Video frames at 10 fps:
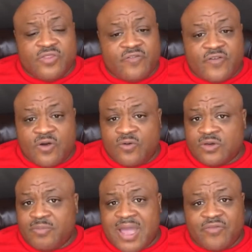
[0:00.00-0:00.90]
the
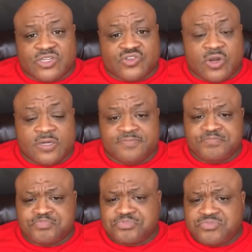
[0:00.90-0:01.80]
phone about the truck,
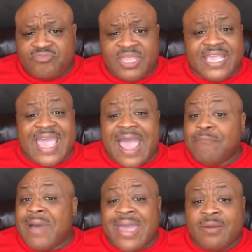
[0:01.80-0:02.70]
got
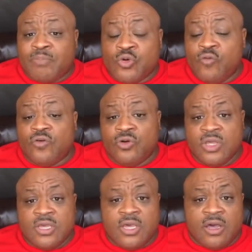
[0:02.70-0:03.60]
my approval
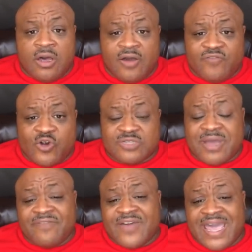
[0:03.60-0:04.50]
as far as
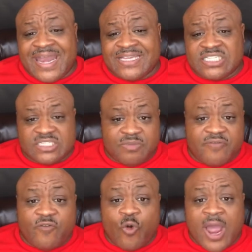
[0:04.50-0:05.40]
my finances
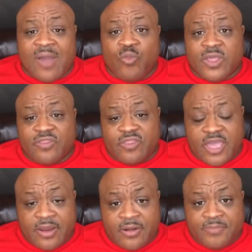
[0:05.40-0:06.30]
before I went
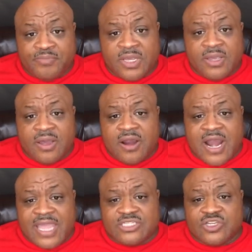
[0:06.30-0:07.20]
there. All
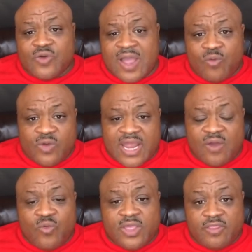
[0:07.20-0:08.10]
right, so when I
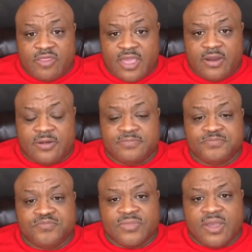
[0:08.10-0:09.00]
went there,
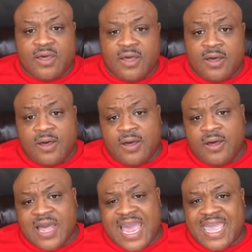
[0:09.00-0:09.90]

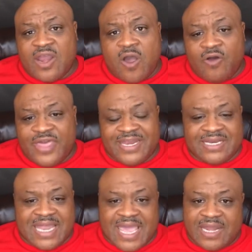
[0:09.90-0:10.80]
I had all that
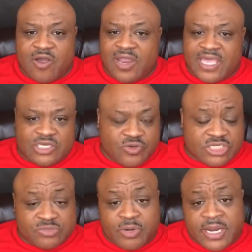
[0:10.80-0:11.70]
in line. All I had to do was
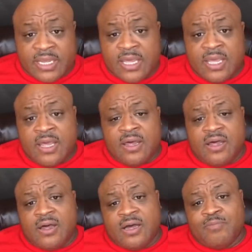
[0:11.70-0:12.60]
just bring
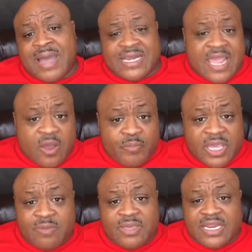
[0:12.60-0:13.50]
my down
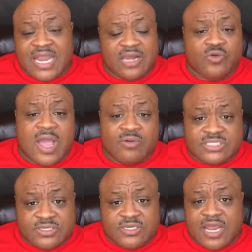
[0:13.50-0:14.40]
payment, and I knew I was
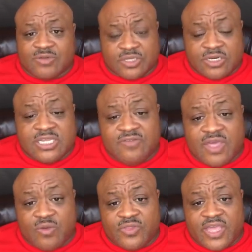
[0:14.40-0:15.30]
good. I was going to leave
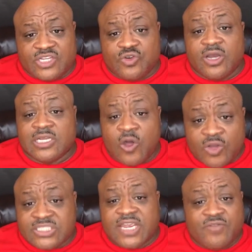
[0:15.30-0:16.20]
there with that truck,
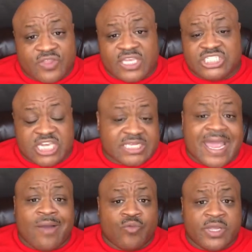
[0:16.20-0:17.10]
long as everything checked
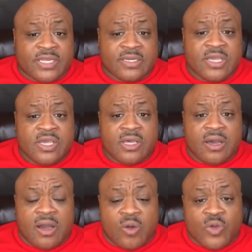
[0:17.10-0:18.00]
out with it
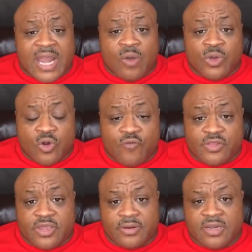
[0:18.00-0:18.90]
when I went over
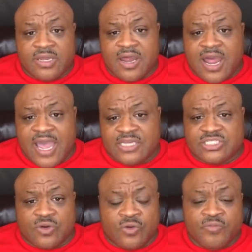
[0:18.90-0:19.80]
there. All right,
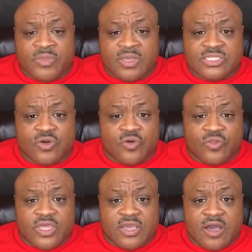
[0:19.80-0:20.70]
so
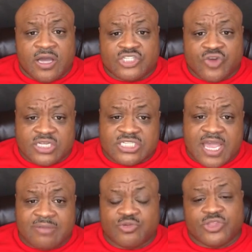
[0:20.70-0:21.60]
the truck
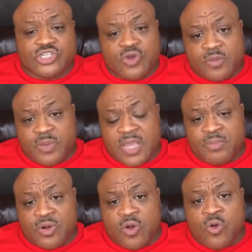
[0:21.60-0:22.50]
stops with the truck
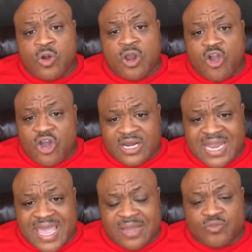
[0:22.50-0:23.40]
paper or
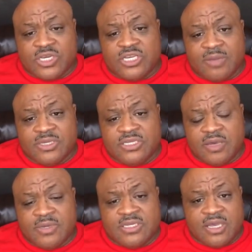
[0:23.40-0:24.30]
online with
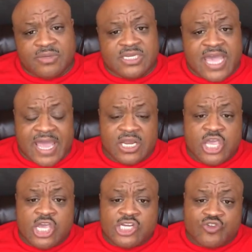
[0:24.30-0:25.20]

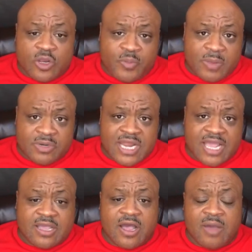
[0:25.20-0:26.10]

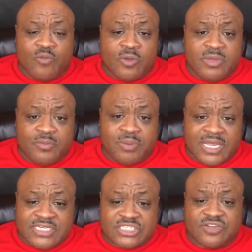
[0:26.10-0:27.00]
www.truckpaper.com will be
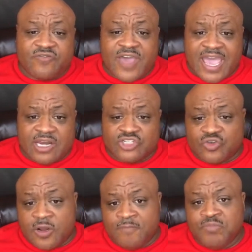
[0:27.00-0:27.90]
placed to find a
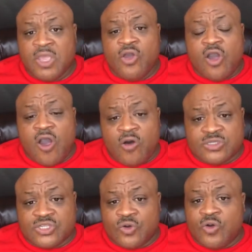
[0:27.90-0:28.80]
truck.
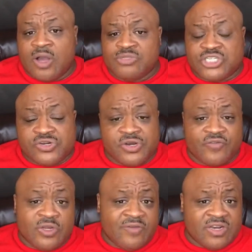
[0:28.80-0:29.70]
Also, I'm sure if
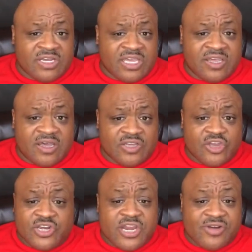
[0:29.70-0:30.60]
you live in
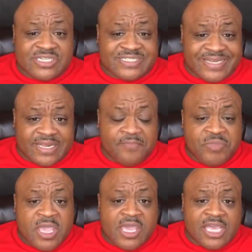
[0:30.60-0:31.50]
your nearest city,
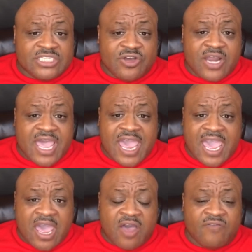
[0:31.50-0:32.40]
is going to
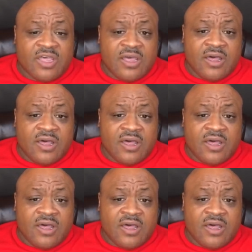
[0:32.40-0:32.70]
have